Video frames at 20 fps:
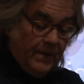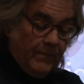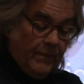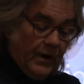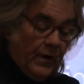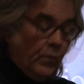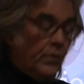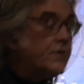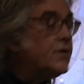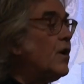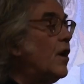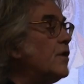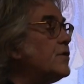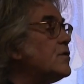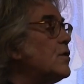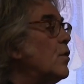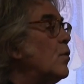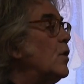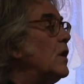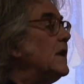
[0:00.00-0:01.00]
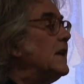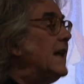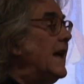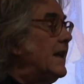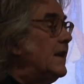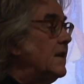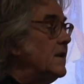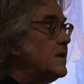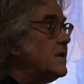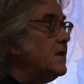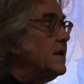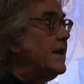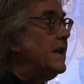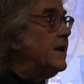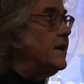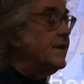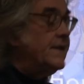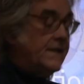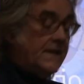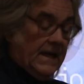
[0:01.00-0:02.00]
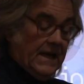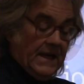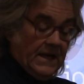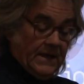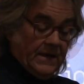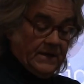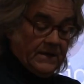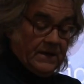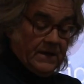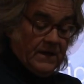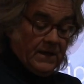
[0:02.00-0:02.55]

but it was also relentlessly contained,